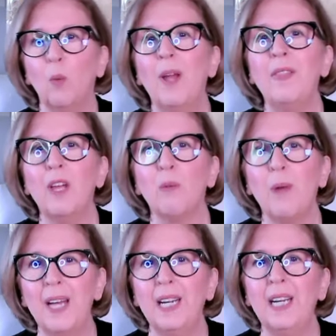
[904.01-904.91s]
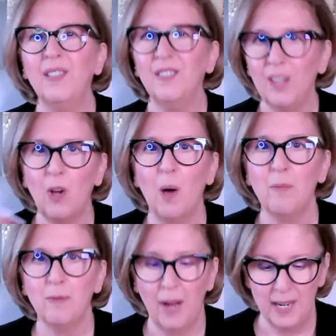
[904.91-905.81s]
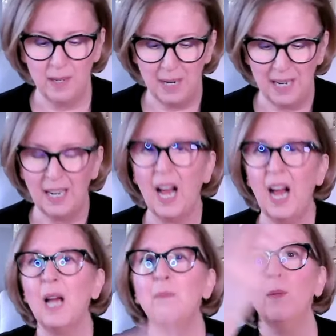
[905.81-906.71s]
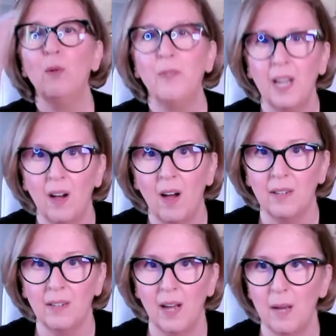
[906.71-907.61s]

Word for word: when they're ready, they'll come find me. I'm moving on.